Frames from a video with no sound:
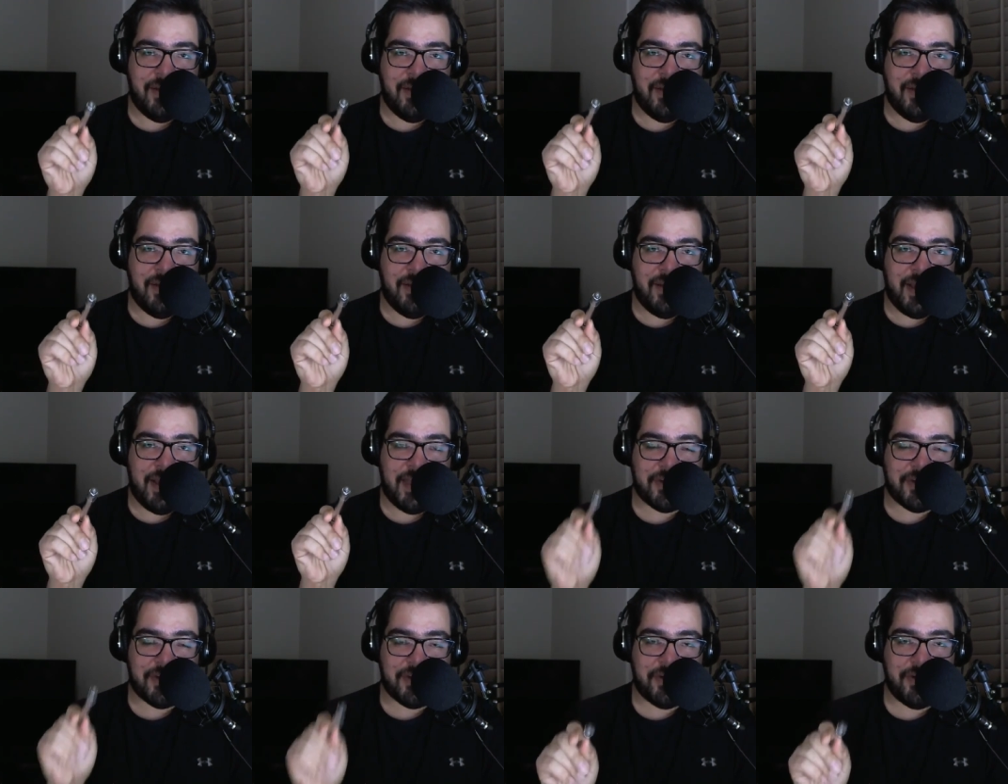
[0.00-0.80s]
has
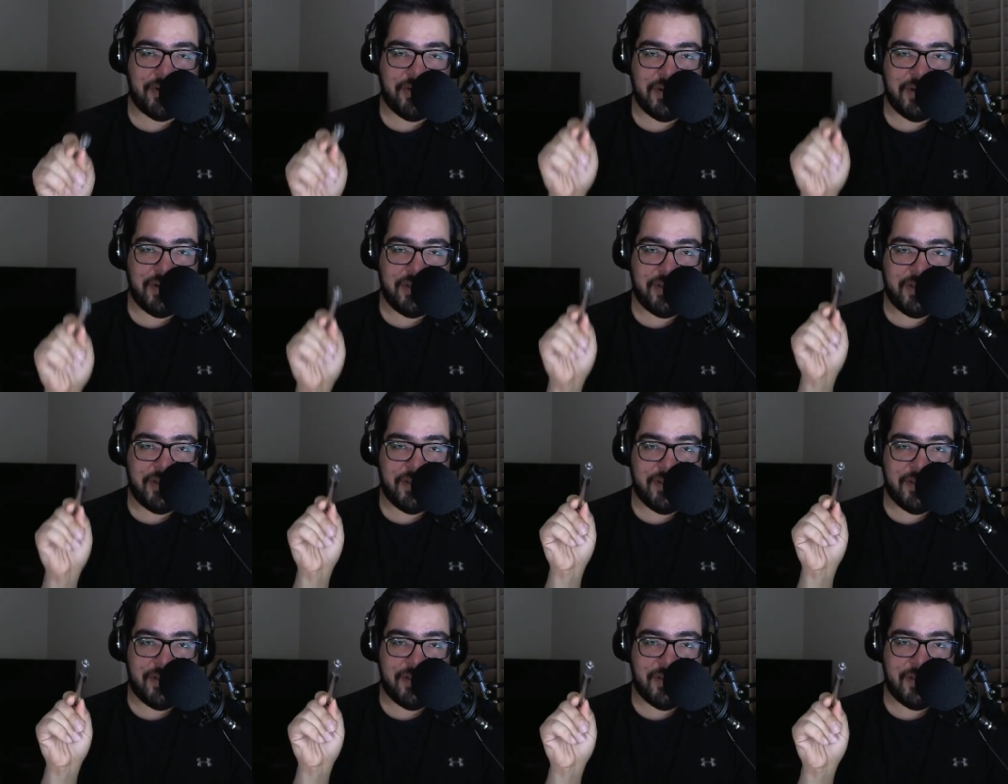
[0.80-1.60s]
earned
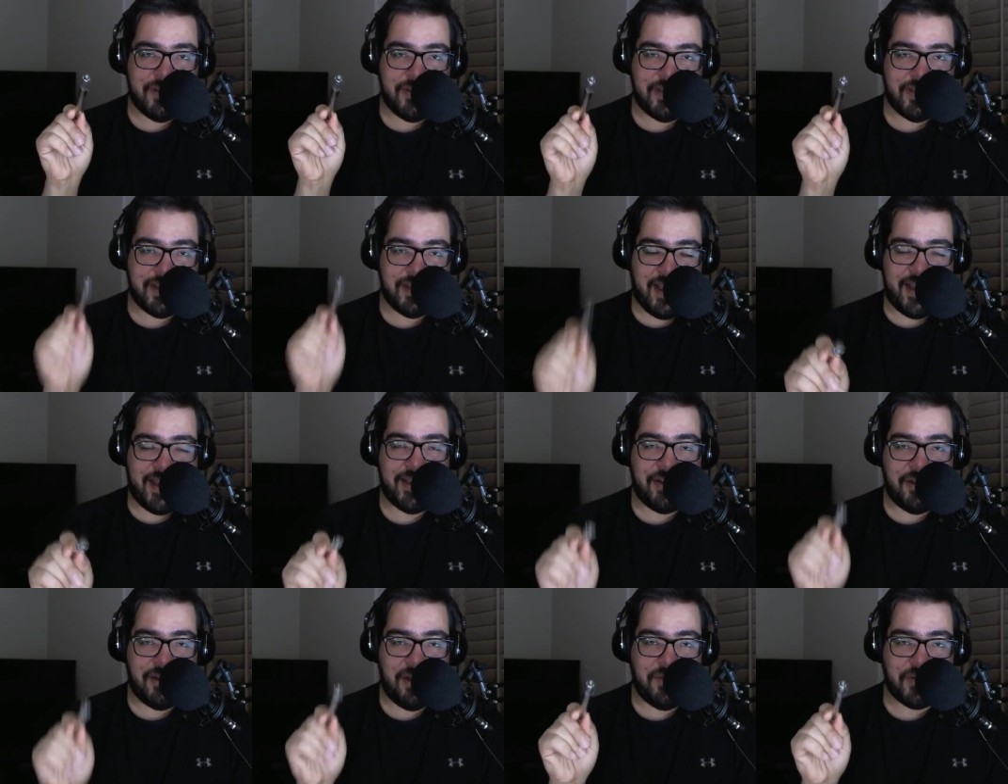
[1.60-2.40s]
the
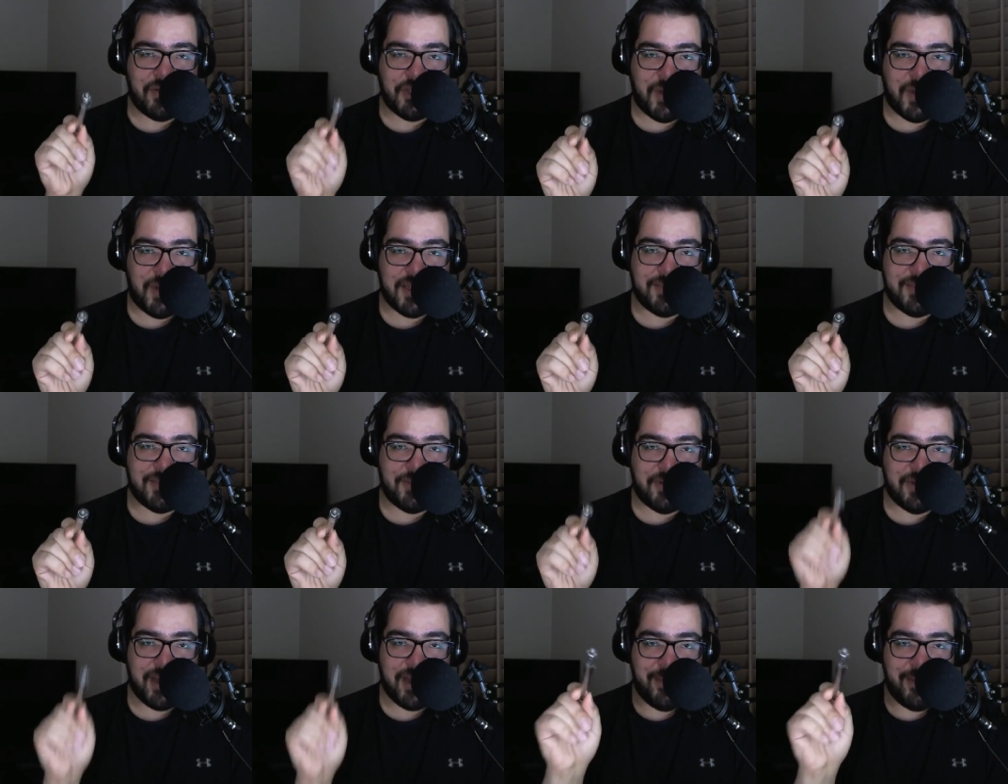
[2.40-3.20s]
title of responsible
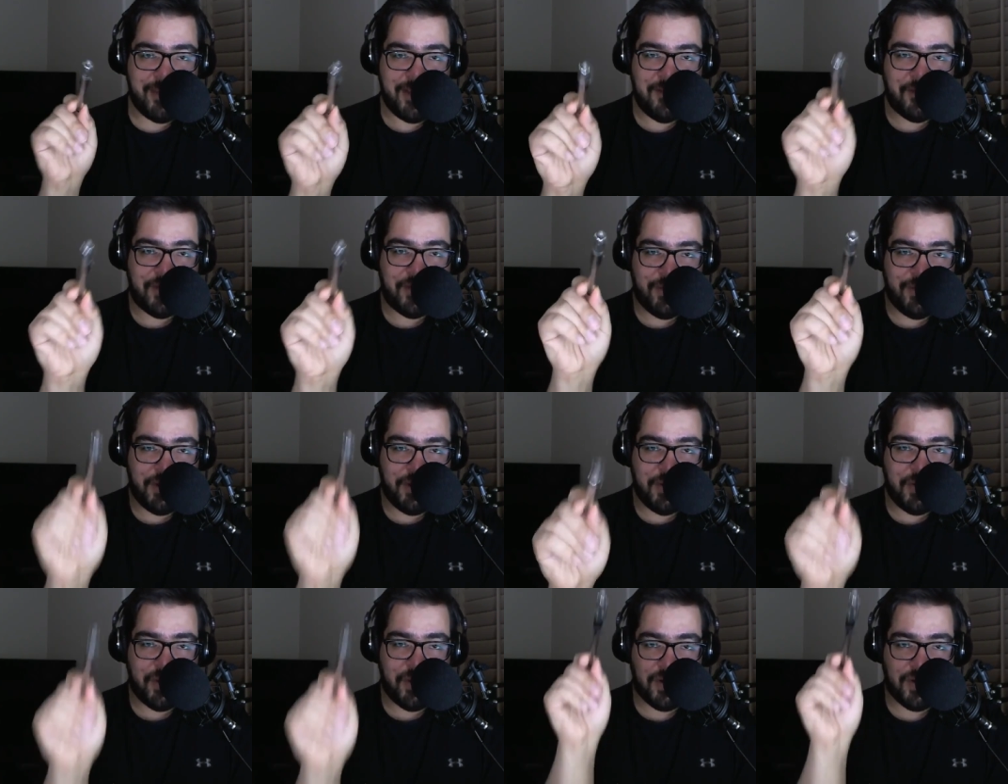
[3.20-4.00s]
coming from
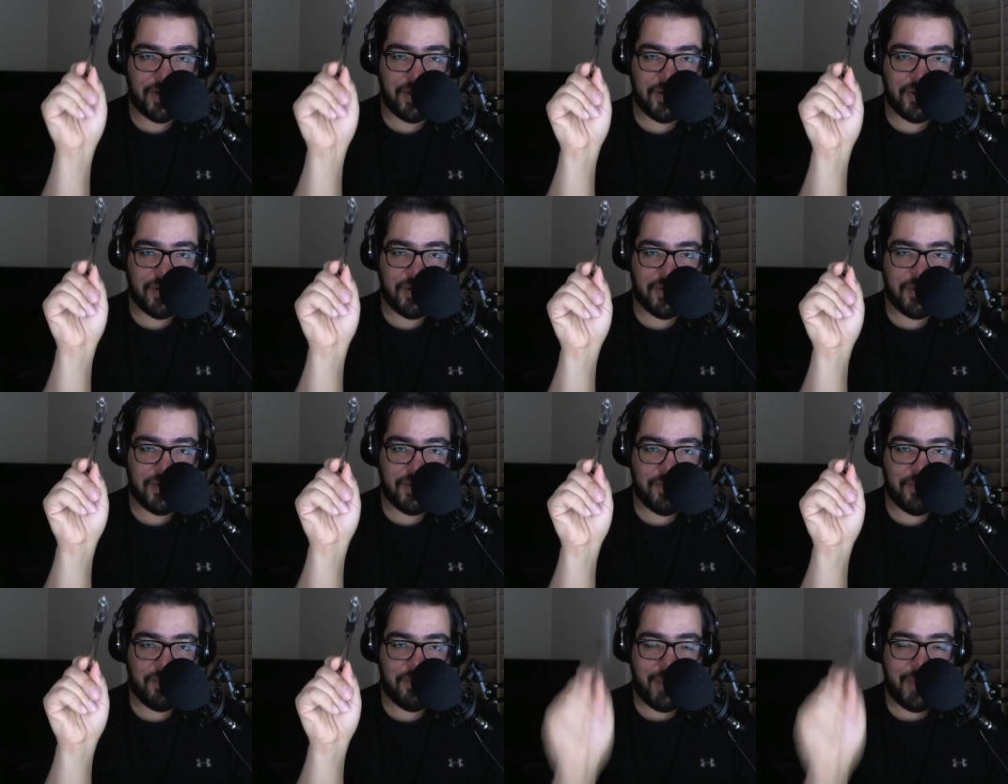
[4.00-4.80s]
your
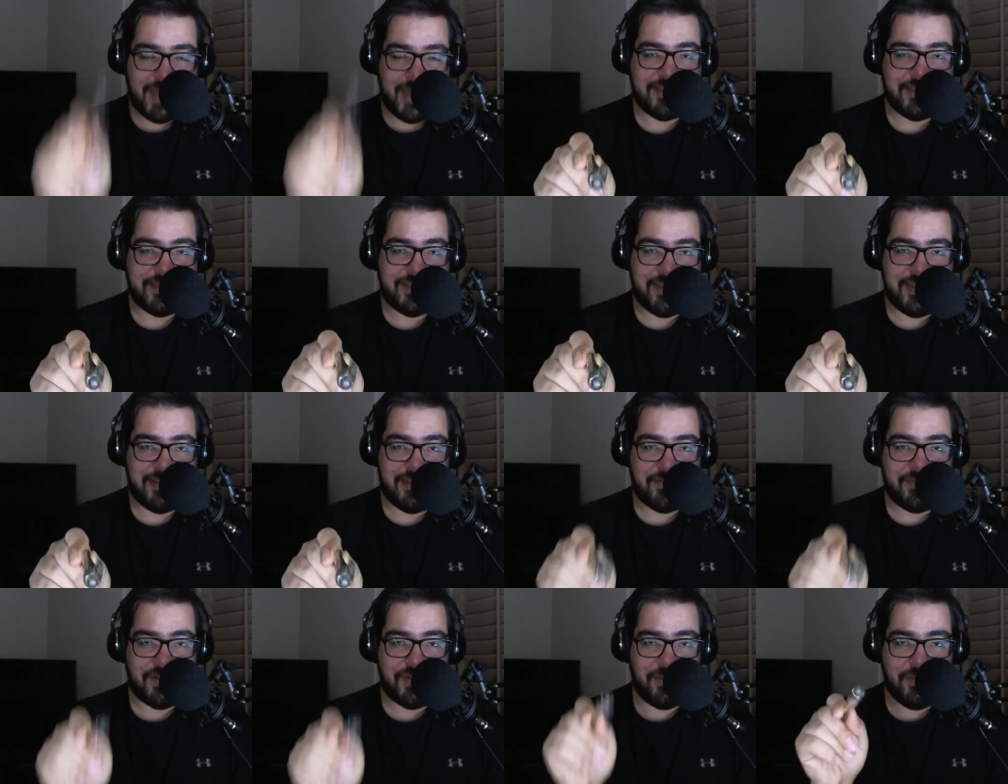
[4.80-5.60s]
mindset,
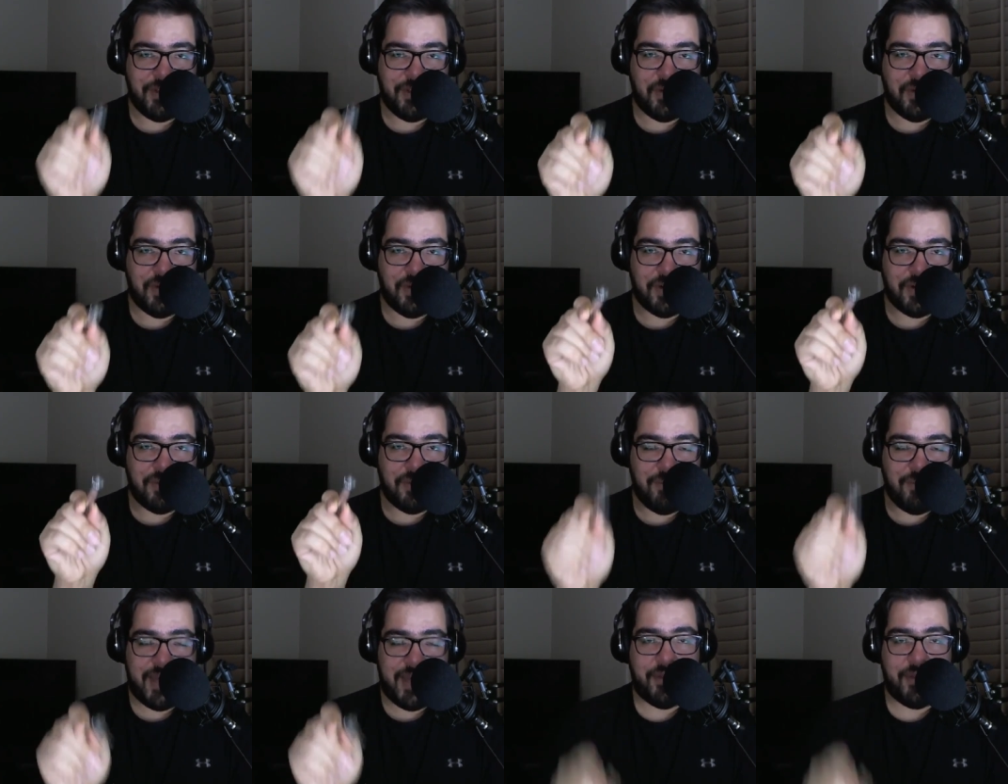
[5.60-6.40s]
from your
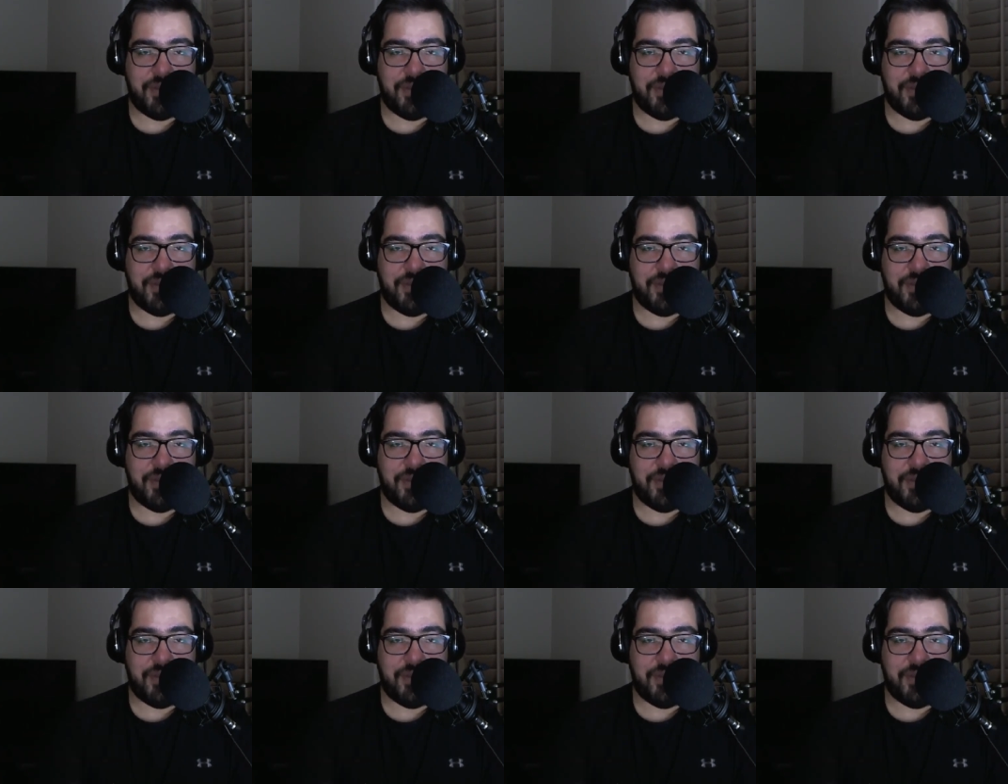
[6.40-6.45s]
mouth.